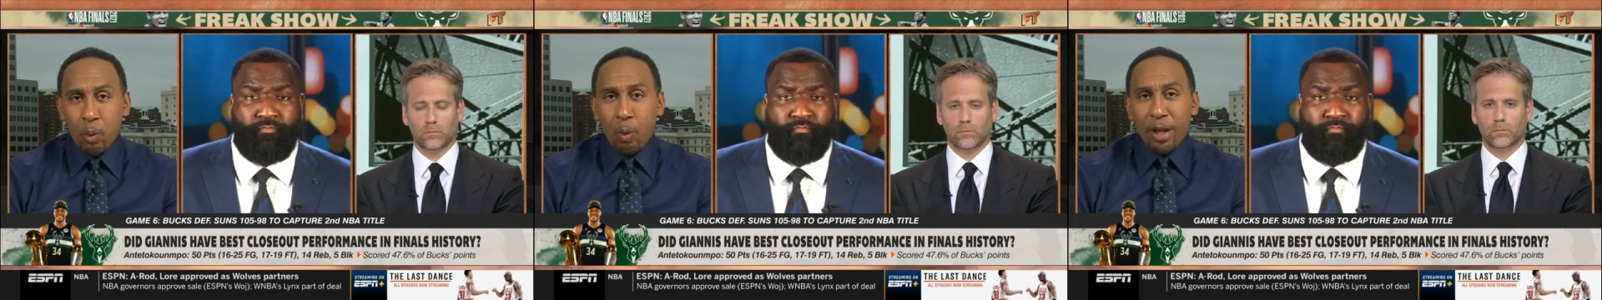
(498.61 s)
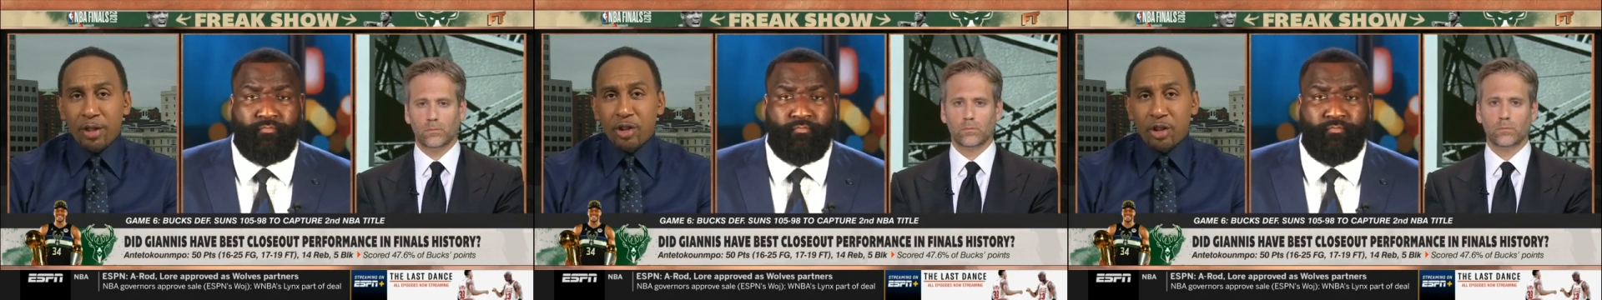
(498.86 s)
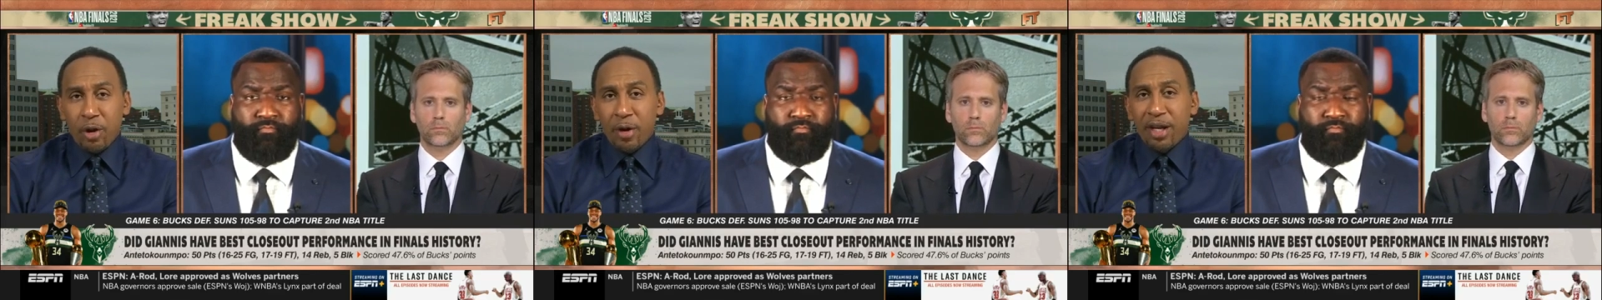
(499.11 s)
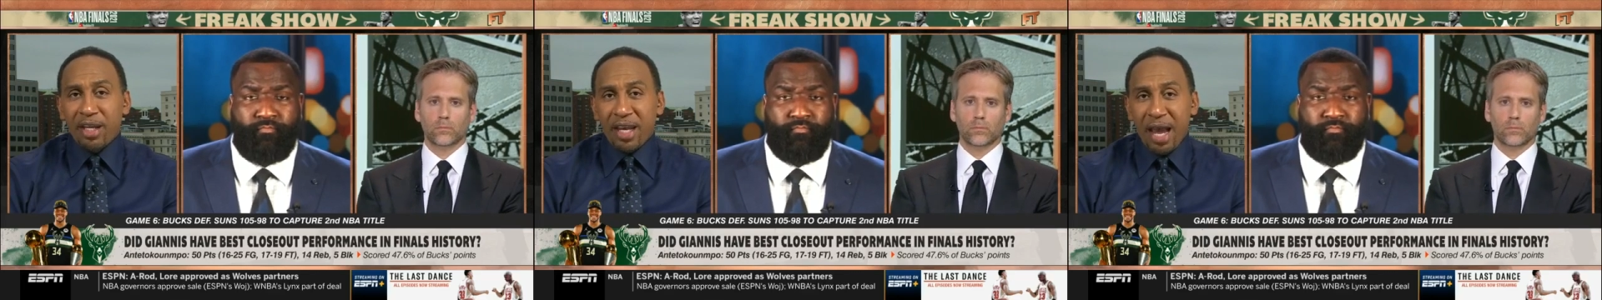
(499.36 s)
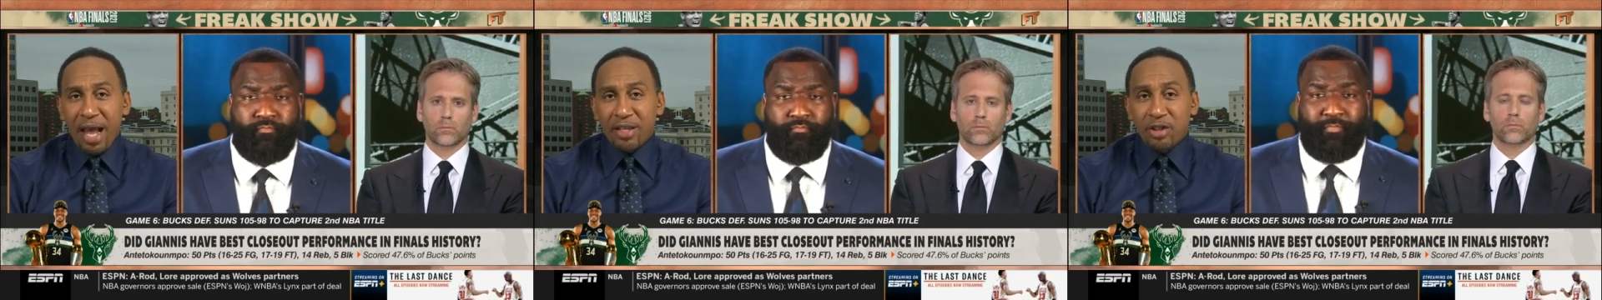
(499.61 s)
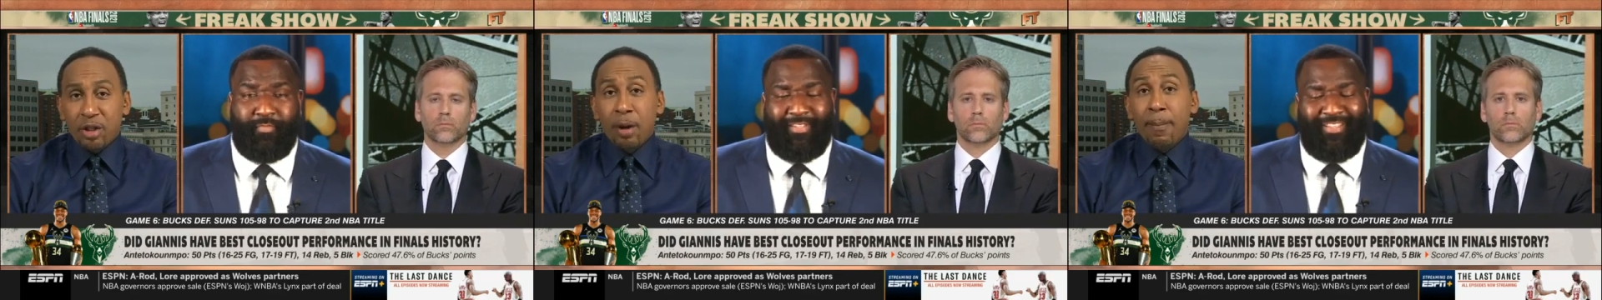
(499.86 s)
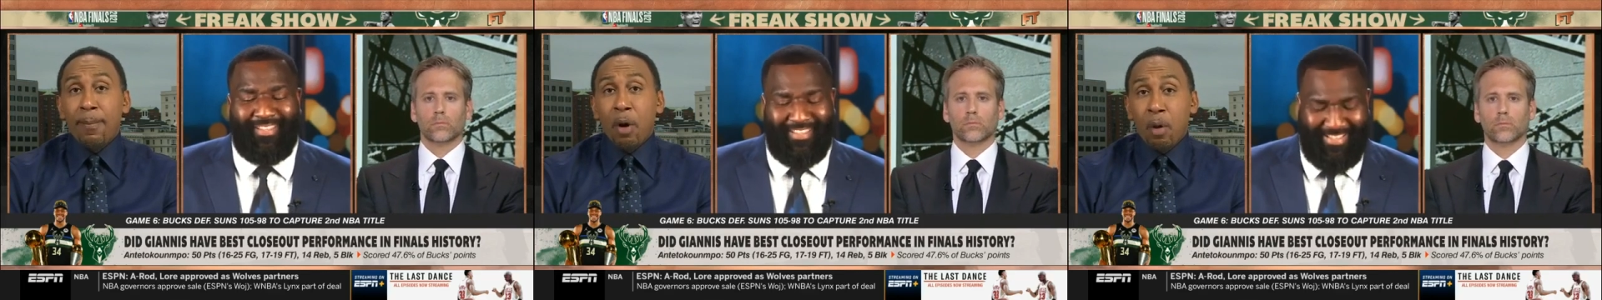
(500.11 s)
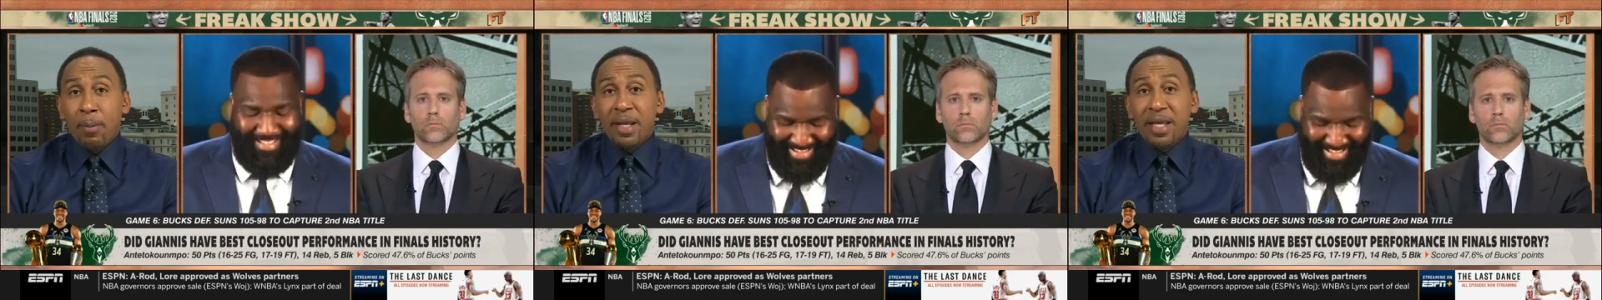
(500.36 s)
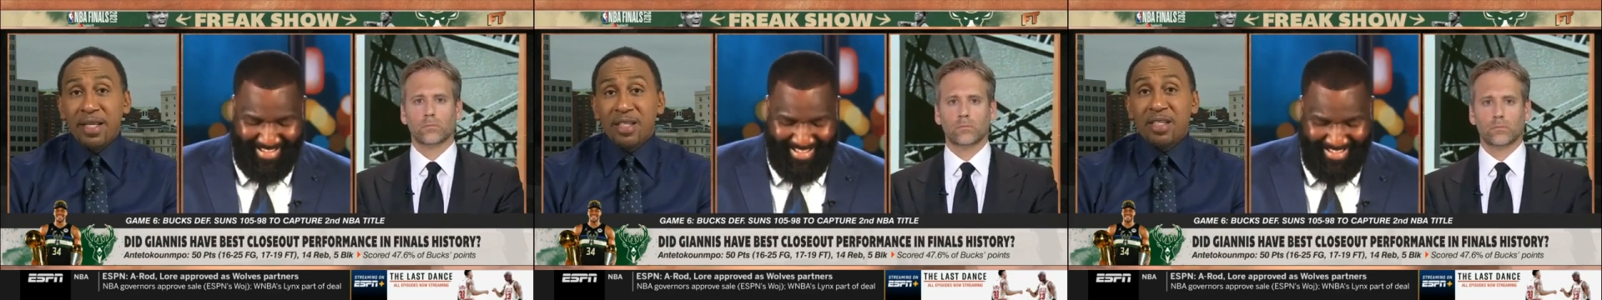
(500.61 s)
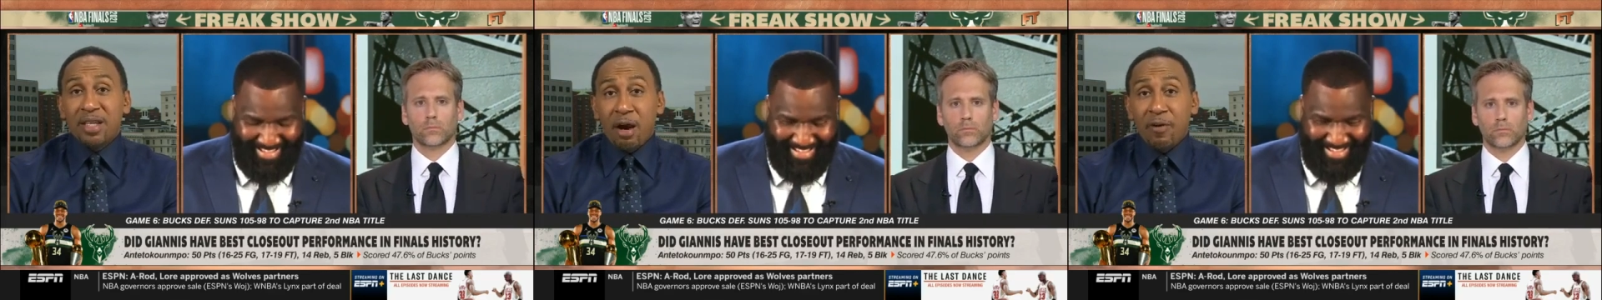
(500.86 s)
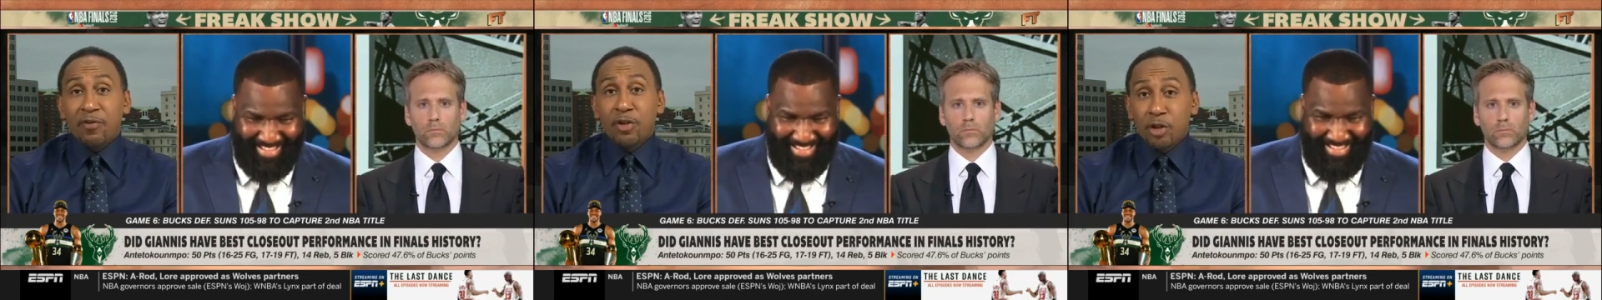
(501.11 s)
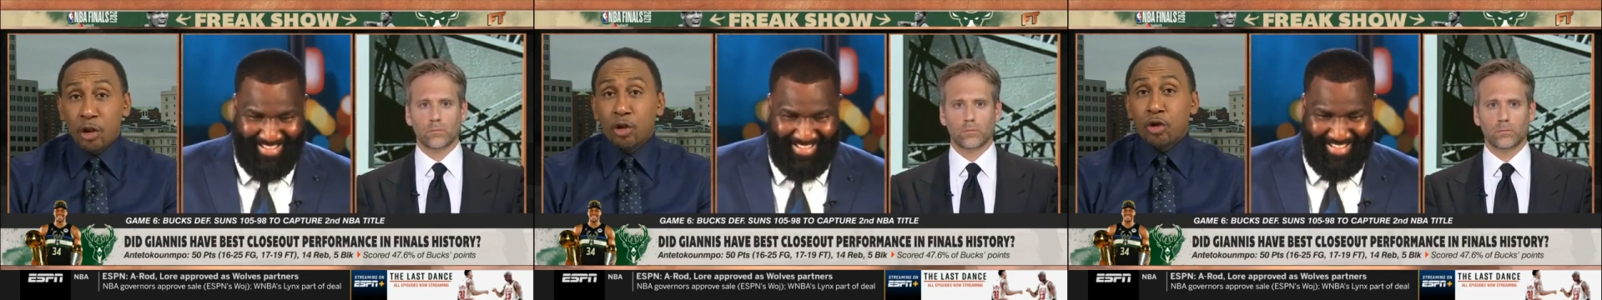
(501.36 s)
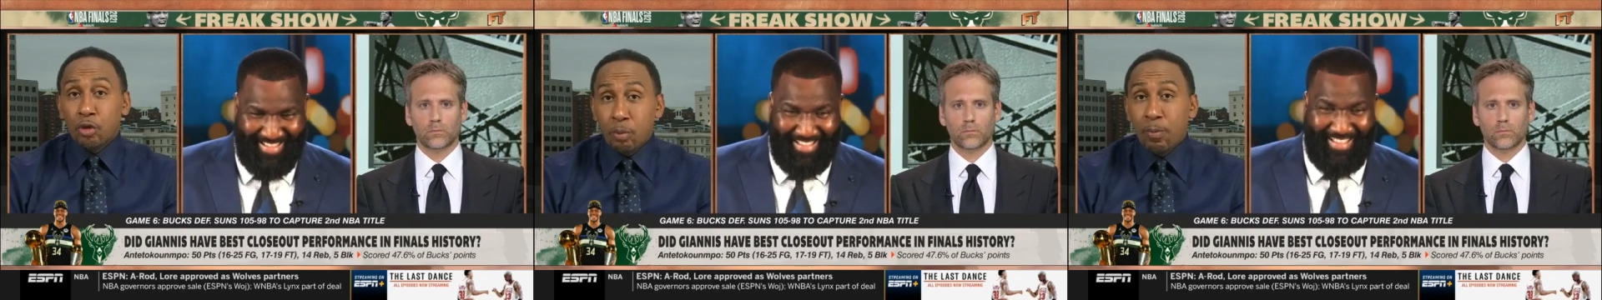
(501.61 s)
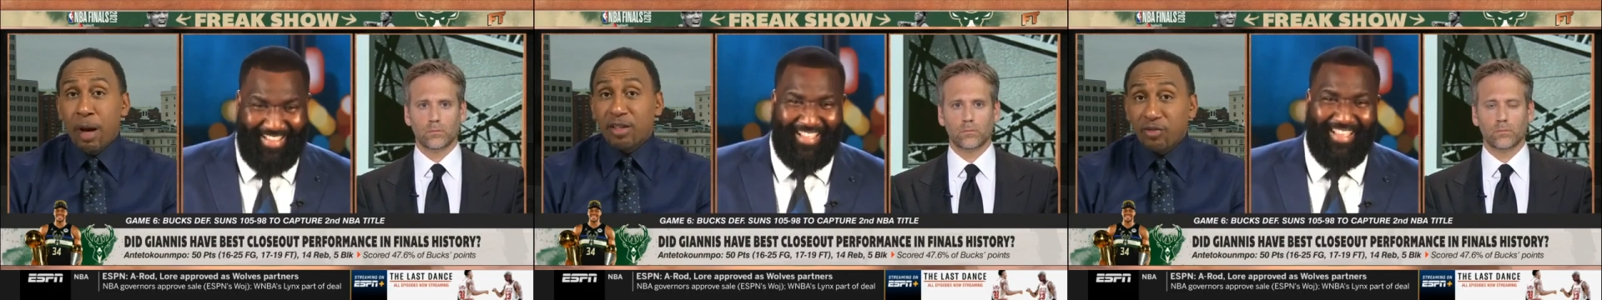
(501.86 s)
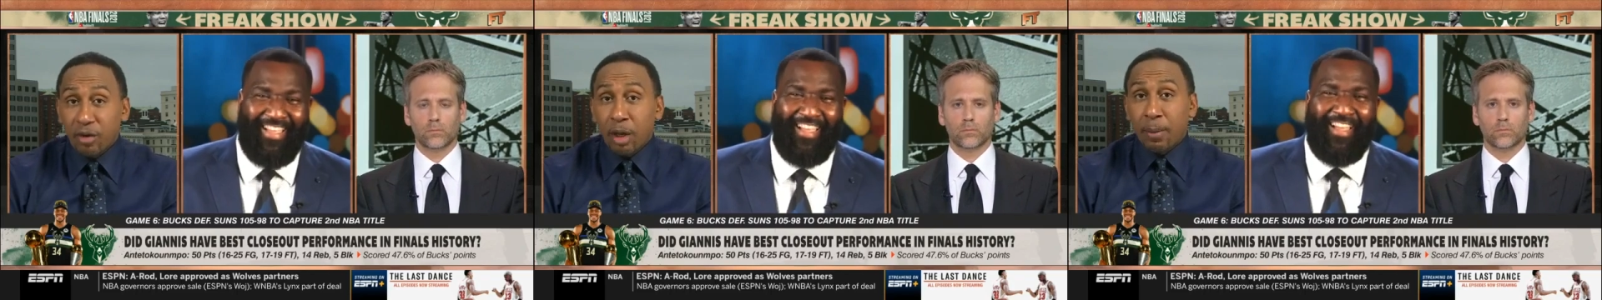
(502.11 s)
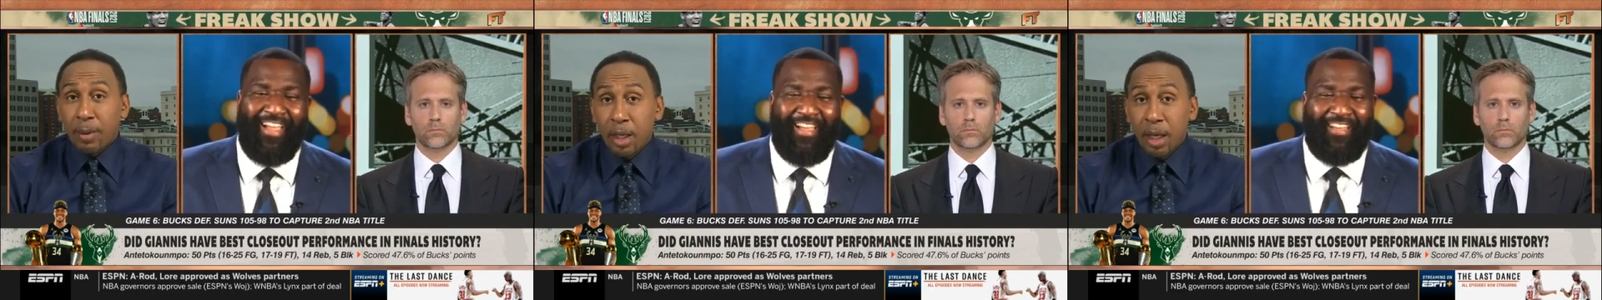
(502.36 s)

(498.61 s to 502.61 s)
Speaker 1: when certain cats, the moment itself is just too much for them.